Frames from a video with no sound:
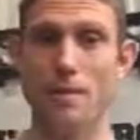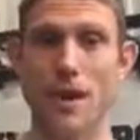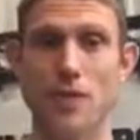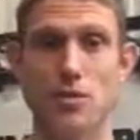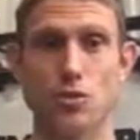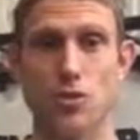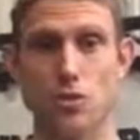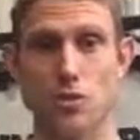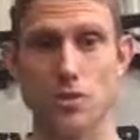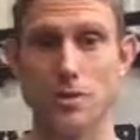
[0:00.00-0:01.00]
Add your
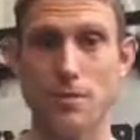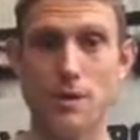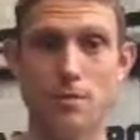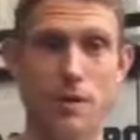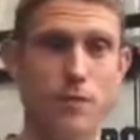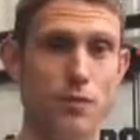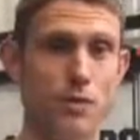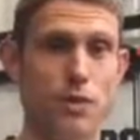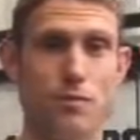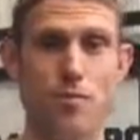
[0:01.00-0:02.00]
sauce to your minced beef,
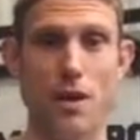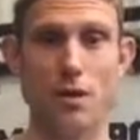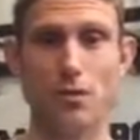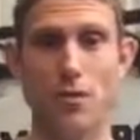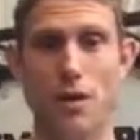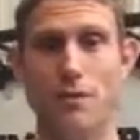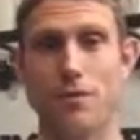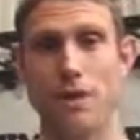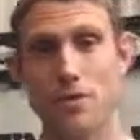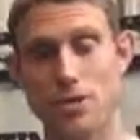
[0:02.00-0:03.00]
which you can brown off while
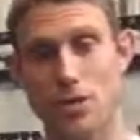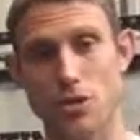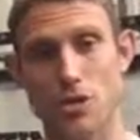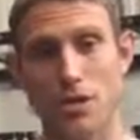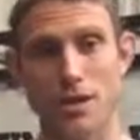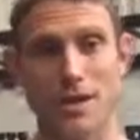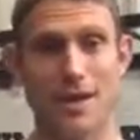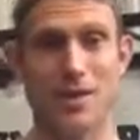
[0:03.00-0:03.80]
everything else is cooking.